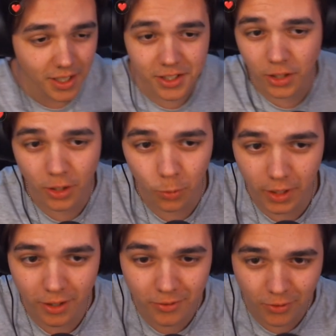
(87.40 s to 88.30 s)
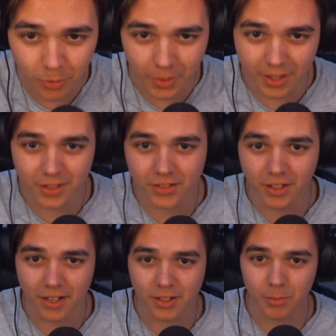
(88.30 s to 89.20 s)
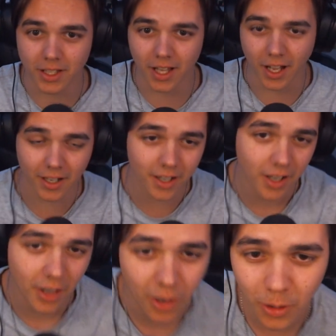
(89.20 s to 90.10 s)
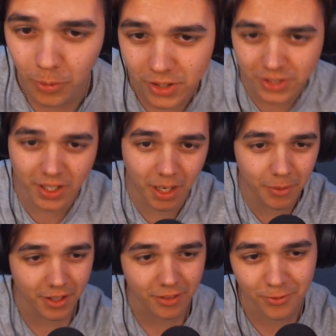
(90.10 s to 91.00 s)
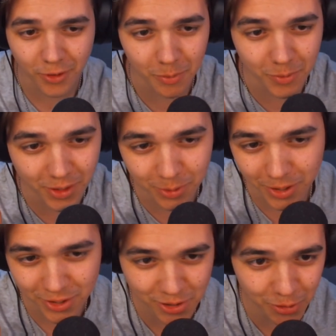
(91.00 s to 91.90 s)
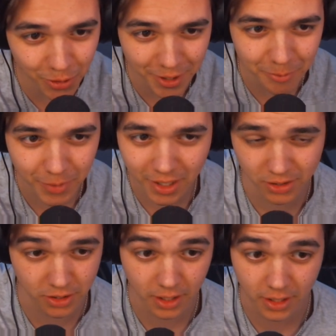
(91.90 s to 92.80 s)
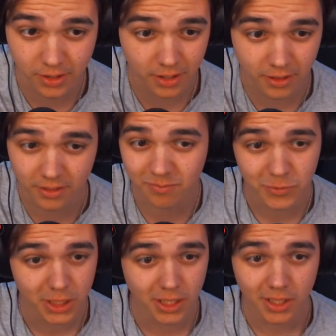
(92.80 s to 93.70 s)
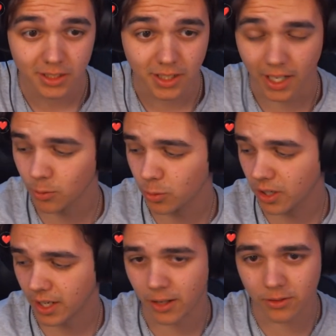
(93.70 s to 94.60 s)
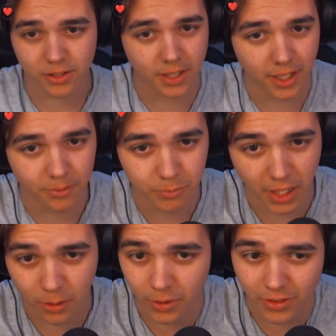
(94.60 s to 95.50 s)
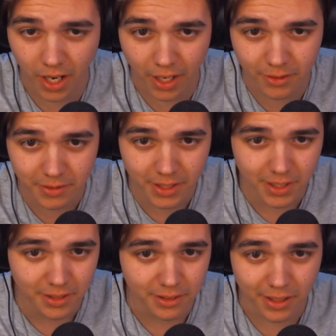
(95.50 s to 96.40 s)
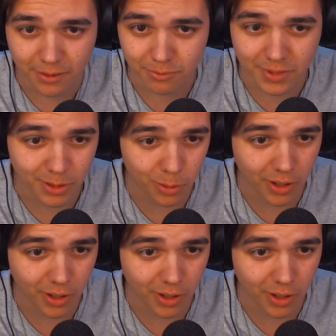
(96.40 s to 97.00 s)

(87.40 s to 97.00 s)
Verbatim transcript: it's a little weird for me not to be like, oh, we're just coming in from the Twitch stream because that didn't that didn't work out today like we thought. Didn't didn't